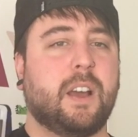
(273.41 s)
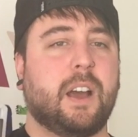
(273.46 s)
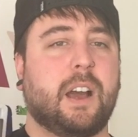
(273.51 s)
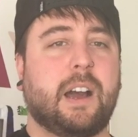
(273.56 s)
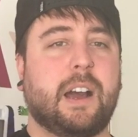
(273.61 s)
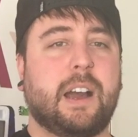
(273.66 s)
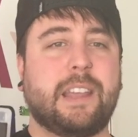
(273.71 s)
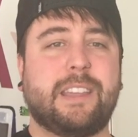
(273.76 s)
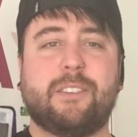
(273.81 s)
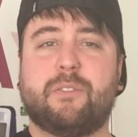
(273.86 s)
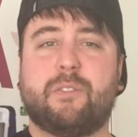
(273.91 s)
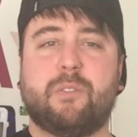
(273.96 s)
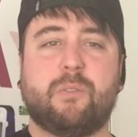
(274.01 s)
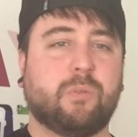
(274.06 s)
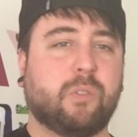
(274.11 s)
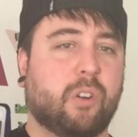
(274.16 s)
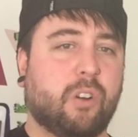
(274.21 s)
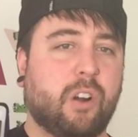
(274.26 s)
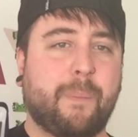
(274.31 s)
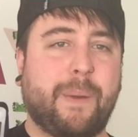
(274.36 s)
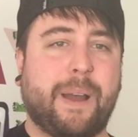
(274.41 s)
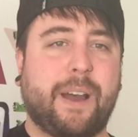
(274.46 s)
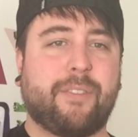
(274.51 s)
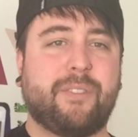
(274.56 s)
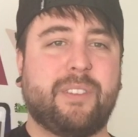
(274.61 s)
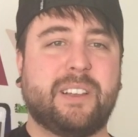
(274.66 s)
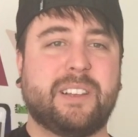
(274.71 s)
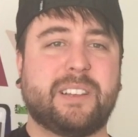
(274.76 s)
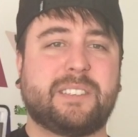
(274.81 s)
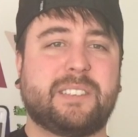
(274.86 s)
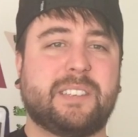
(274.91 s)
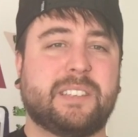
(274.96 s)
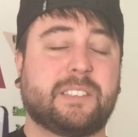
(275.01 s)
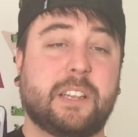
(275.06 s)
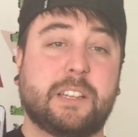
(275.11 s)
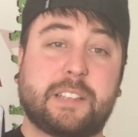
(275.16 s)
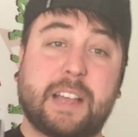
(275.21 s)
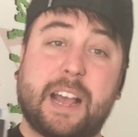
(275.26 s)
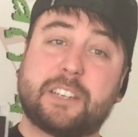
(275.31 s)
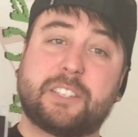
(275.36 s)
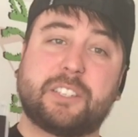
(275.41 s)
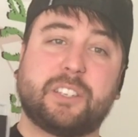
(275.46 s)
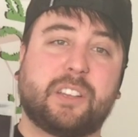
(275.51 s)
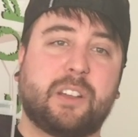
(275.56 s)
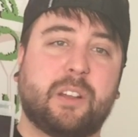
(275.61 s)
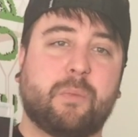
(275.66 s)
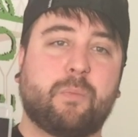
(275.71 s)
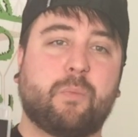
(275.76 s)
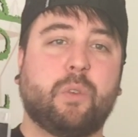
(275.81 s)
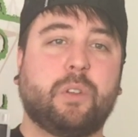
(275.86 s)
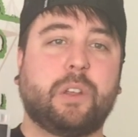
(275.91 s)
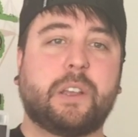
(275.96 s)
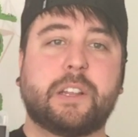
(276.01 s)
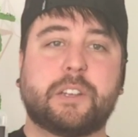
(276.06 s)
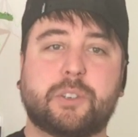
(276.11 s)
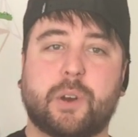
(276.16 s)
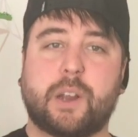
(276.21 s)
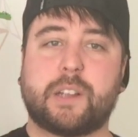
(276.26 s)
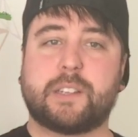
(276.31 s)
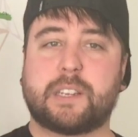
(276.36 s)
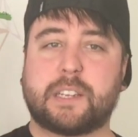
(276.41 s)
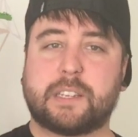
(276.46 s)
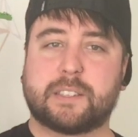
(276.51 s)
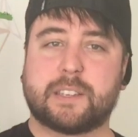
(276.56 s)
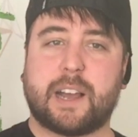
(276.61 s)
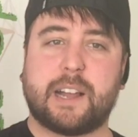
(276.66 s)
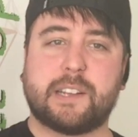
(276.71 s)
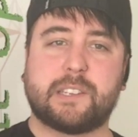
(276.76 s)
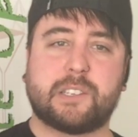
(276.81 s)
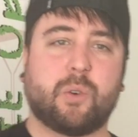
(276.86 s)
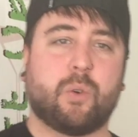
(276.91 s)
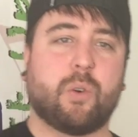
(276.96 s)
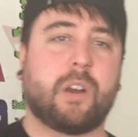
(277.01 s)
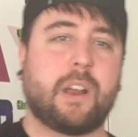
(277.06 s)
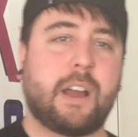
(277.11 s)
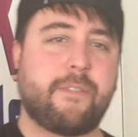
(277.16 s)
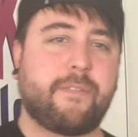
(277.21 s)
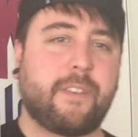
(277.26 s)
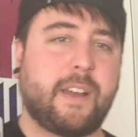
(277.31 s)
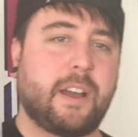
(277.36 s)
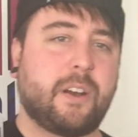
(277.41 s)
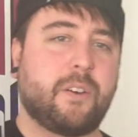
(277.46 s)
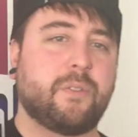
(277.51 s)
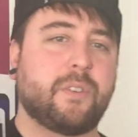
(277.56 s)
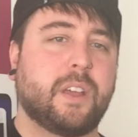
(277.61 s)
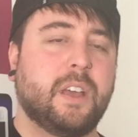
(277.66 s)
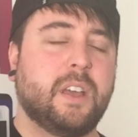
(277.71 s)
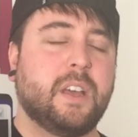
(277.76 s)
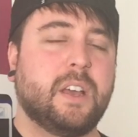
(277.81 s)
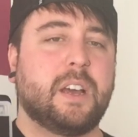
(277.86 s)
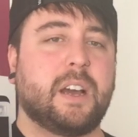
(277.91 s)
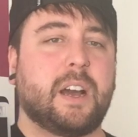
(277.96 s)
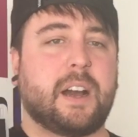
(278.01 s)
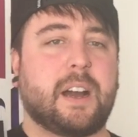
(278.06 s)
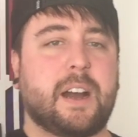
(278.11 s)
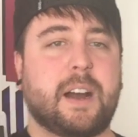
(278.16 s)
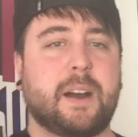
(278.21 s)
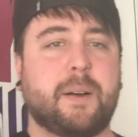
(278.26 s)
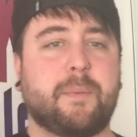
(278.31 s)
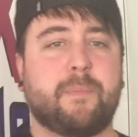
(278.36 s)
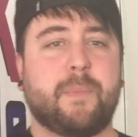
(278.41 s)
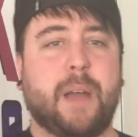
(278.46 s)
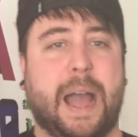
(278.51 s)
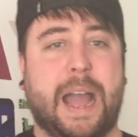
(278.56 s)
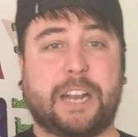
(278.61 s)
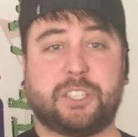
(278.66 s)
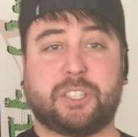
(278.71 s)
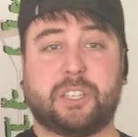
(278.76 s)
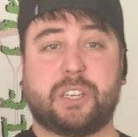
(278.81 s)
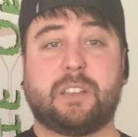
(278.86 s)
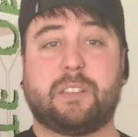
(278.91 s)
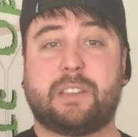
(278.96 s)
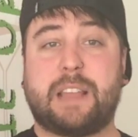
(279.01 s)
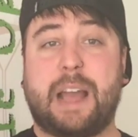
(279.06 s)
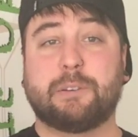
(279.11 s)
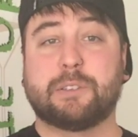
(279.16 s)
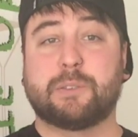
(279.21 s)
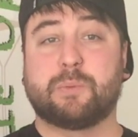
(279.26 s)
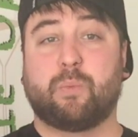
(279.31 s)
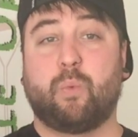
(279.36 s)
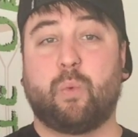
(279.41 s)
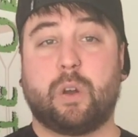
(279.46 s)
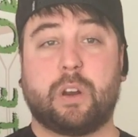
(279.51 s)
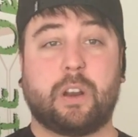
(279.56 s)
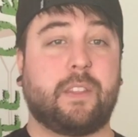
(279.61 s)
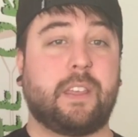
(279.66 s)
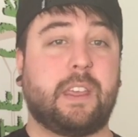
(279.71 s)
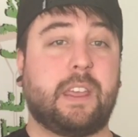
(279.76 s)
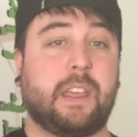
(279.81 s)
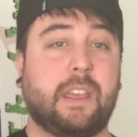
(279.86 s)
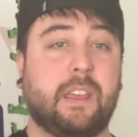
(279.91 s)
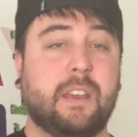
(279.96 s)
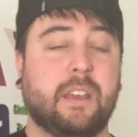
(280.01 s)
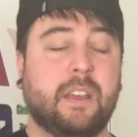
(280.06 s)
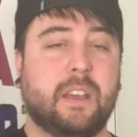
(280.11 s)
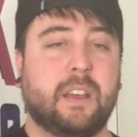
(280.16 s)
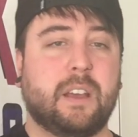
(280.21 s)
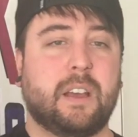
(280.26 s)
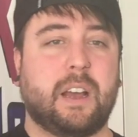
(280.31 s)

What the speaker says: And you do learn about this. It's actually a really interesting side story I found. That was one of the